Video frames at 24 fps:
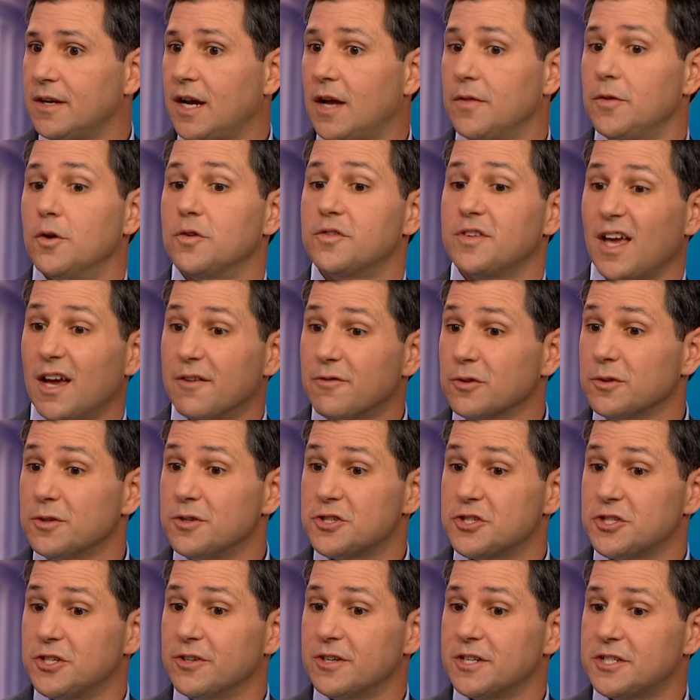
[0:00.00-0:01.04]
And those
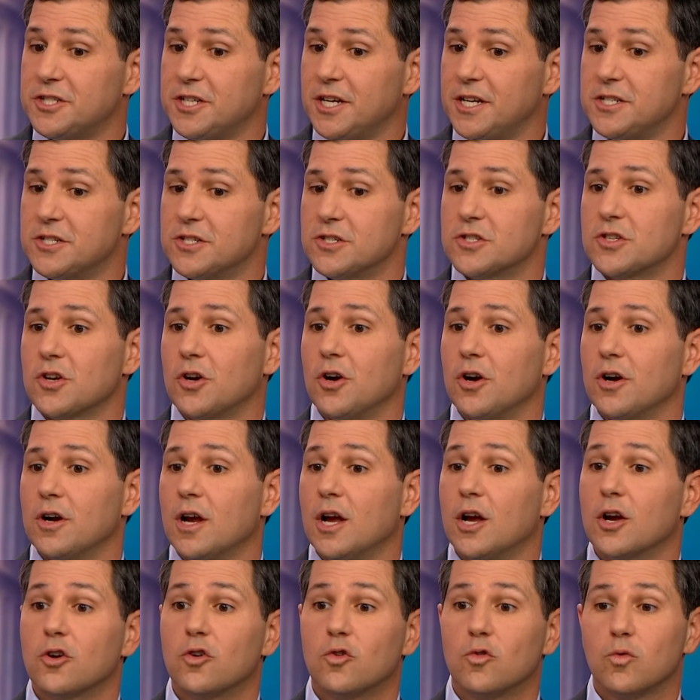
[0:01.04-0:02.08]
evolutionary changes are
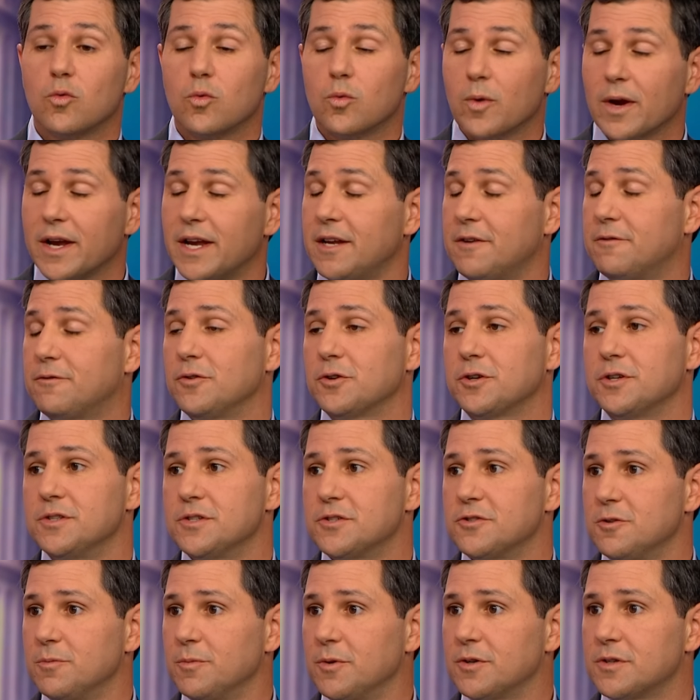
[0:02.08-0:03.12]
great for
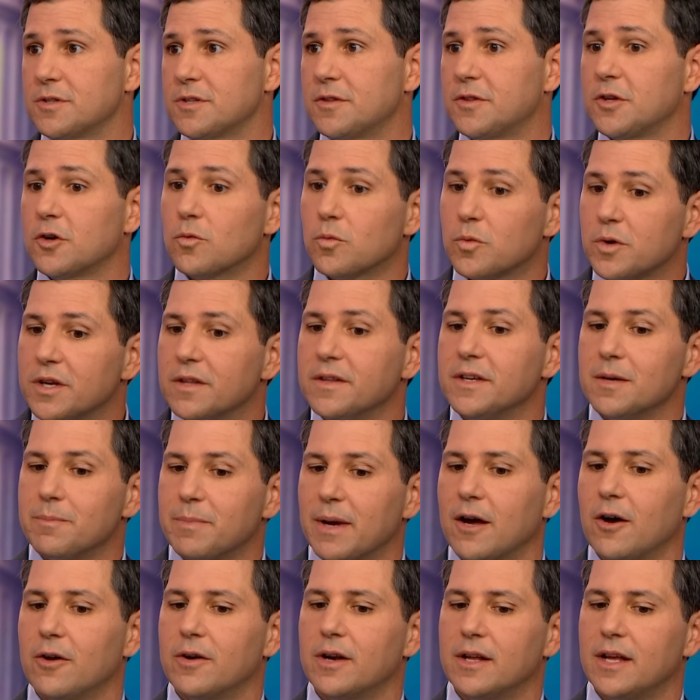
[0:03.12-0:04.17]
consumers. They're really
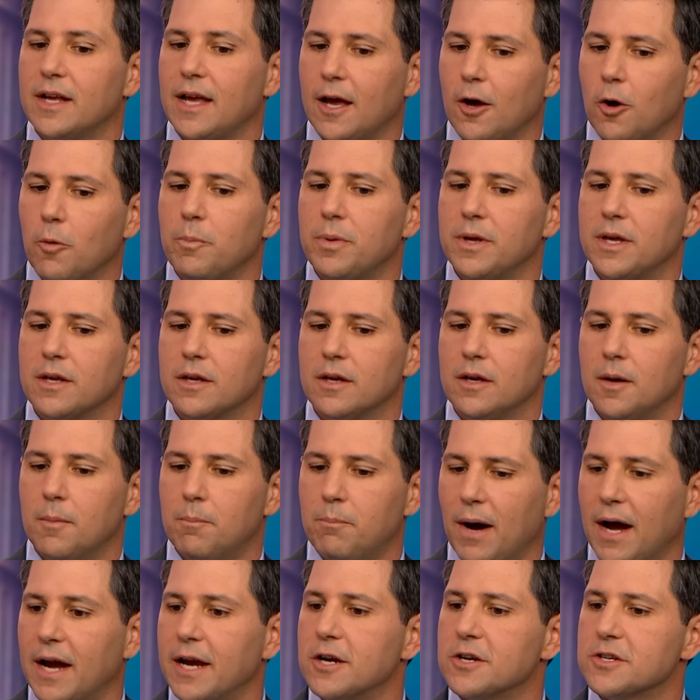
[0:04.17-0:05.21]
about helping
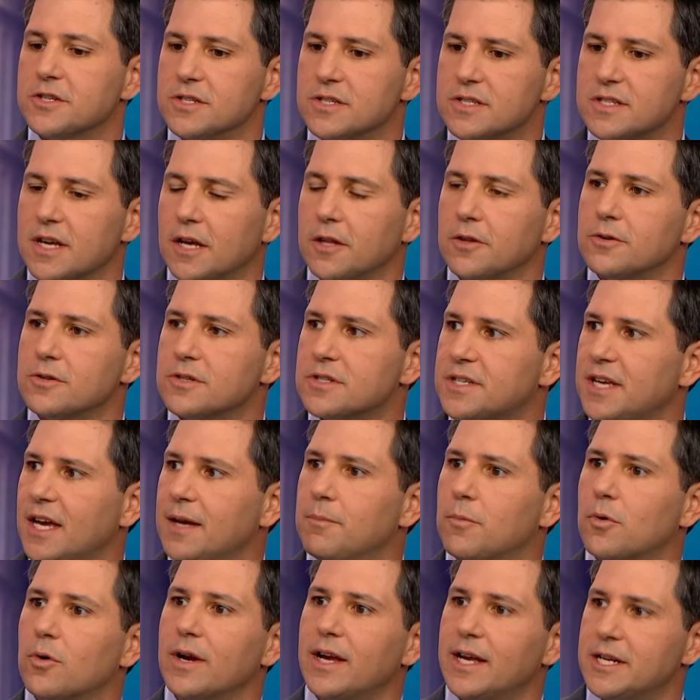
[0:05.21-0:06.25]
buyers and sellers
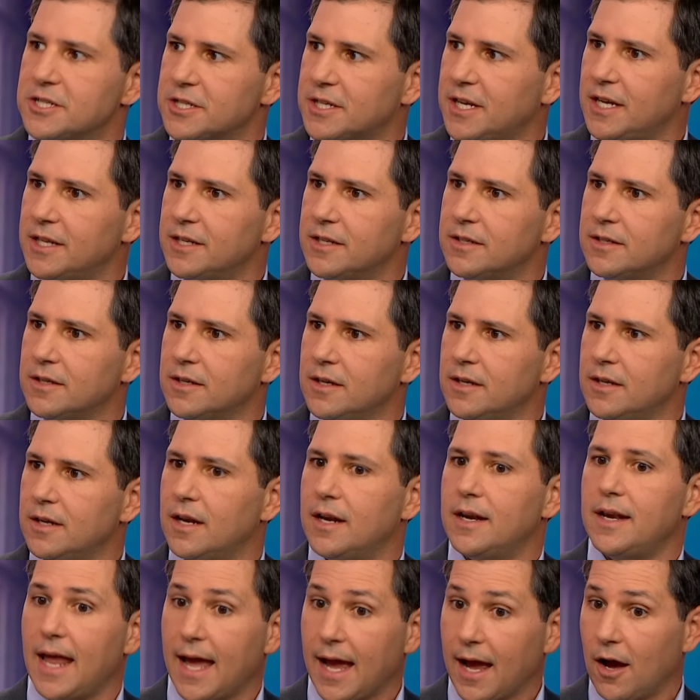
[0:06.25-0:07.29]
get more educated.
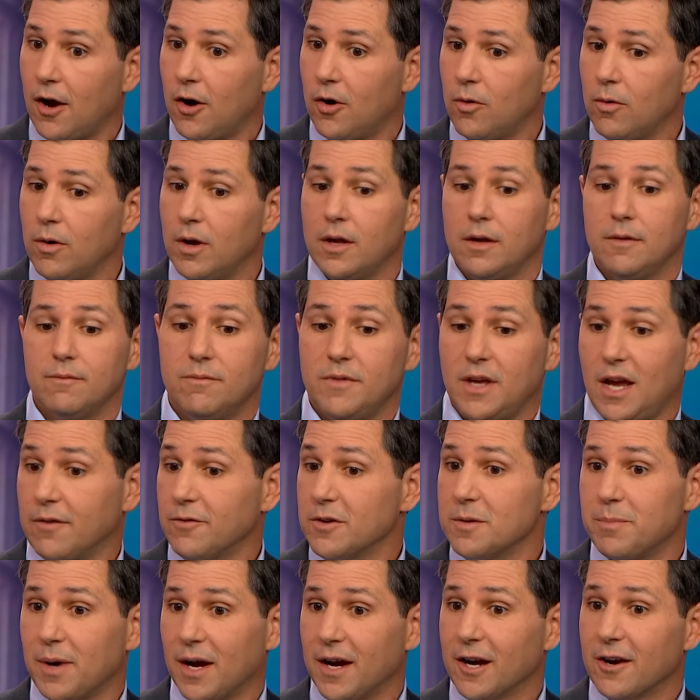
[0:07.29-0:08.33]
Now,
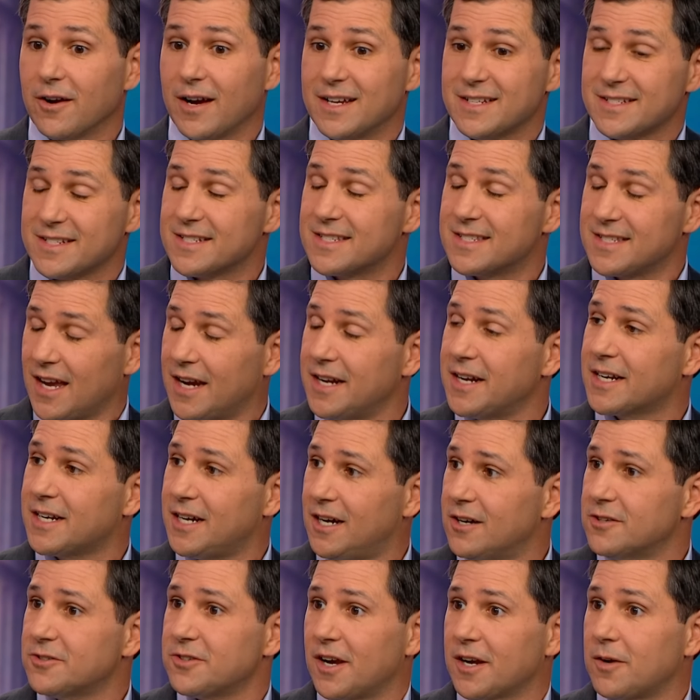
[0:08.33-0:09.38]
every buyer has to sign a
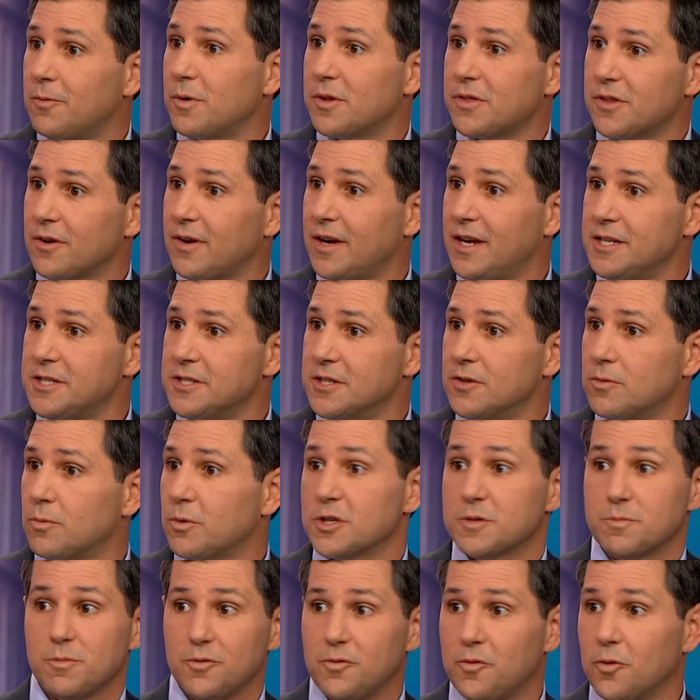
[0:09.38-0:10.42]
contract with their agent,
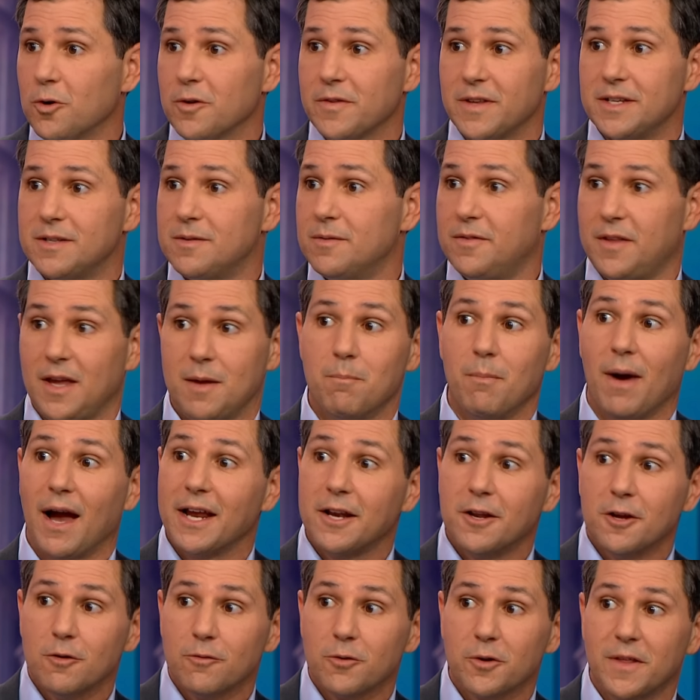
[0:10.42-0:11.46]
whereas before they, they
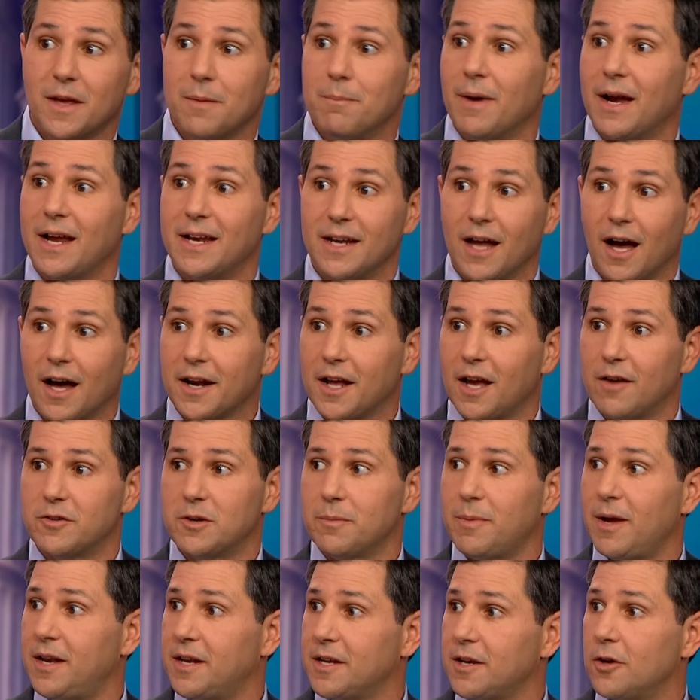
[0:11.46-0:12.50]
might have or they might not have,
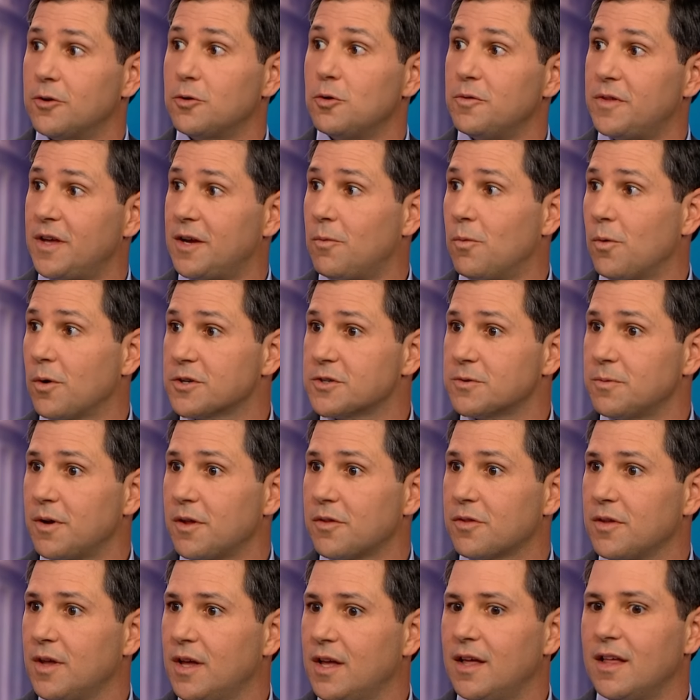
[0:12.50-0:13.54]
depending on who they worked
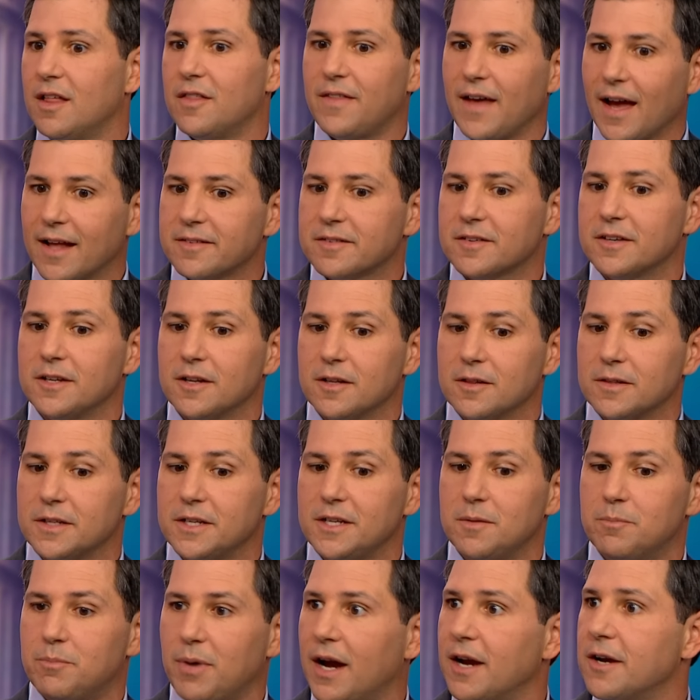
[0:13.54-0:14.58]
with. That's going to
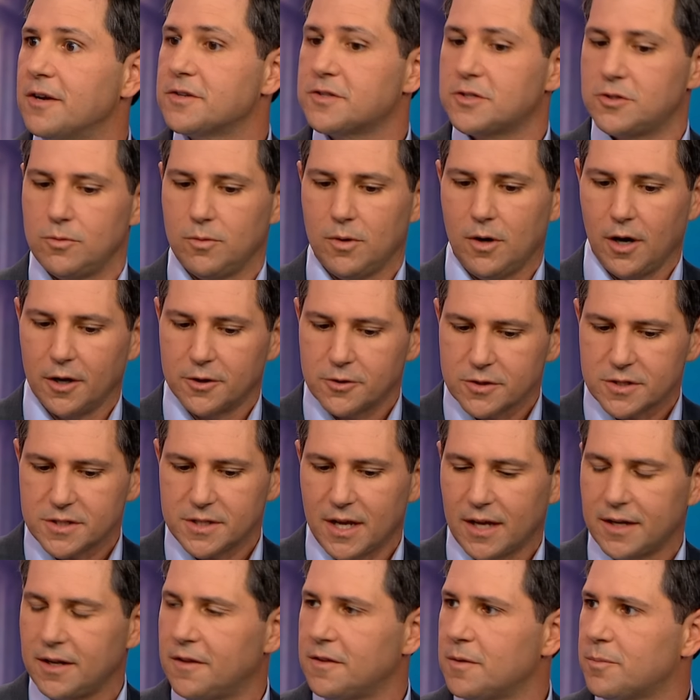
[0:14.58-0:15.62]
lead buyers to
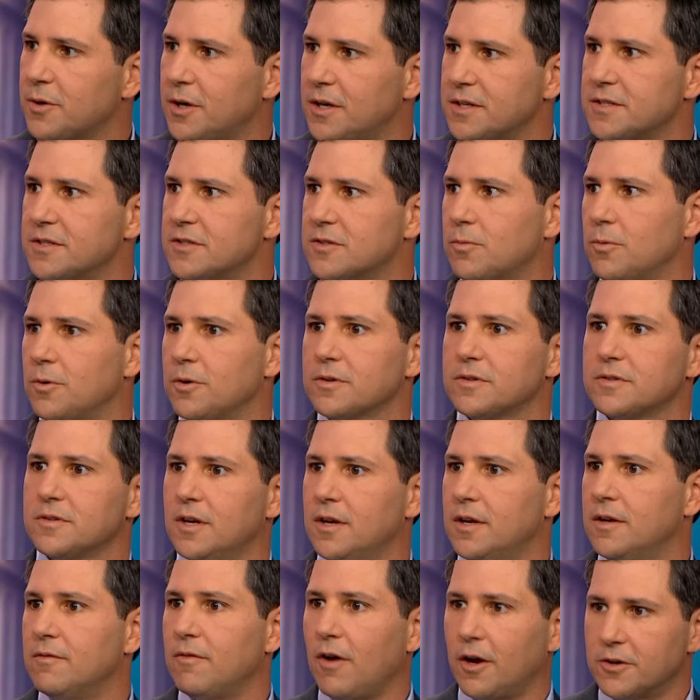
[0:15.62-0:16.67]
understand how the process works,
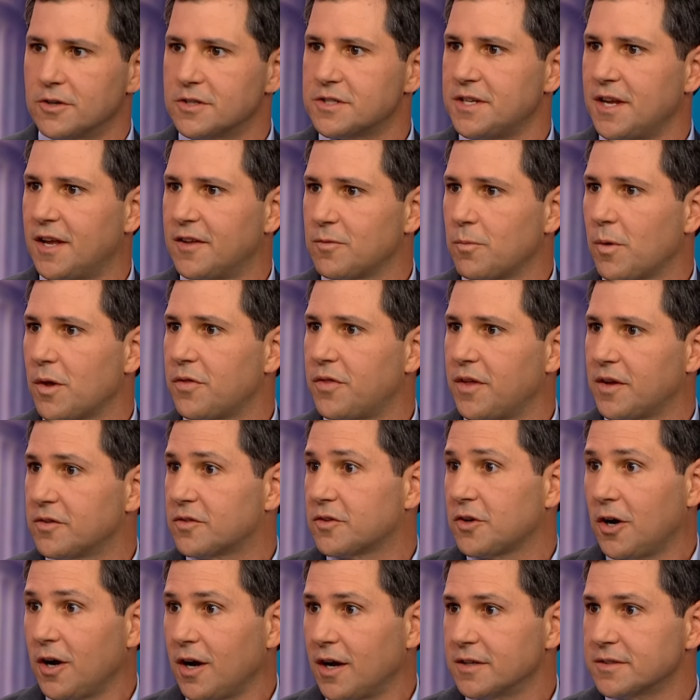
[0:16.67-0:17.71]
understand what
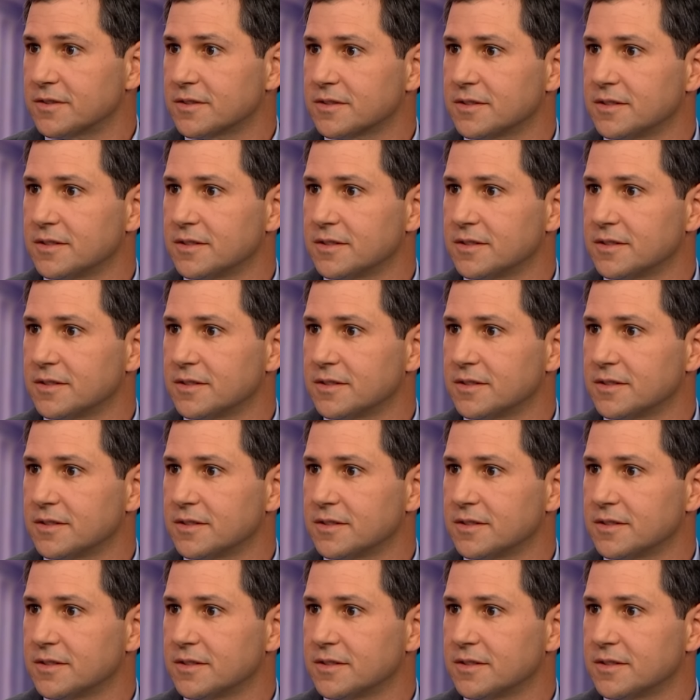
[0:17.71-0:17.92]
things cost.